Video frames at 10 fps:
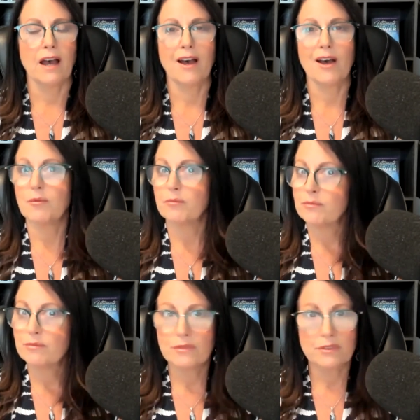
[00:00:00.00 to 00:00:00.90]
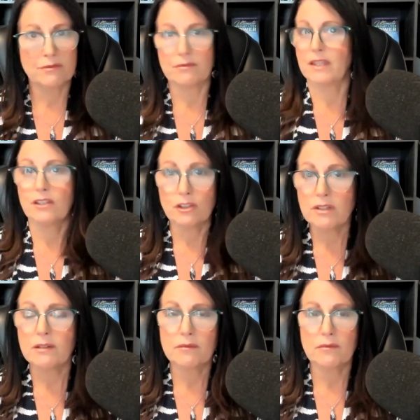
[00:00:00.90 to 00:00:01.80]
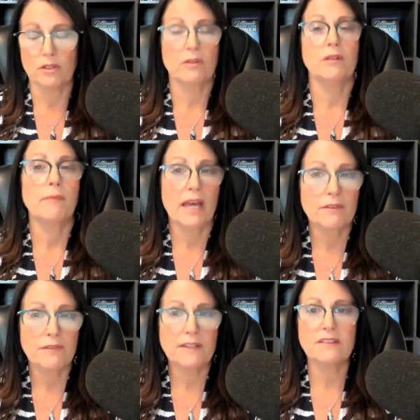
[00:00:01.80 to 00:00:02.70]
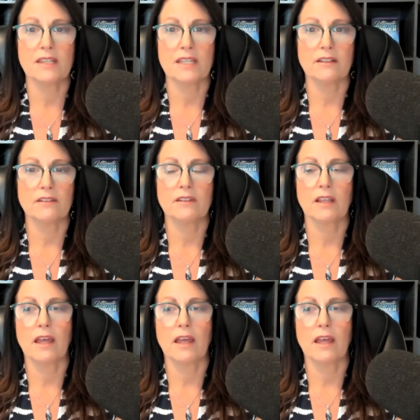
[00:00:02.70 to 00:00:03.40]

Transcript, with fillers: Um, that you can you can manifest things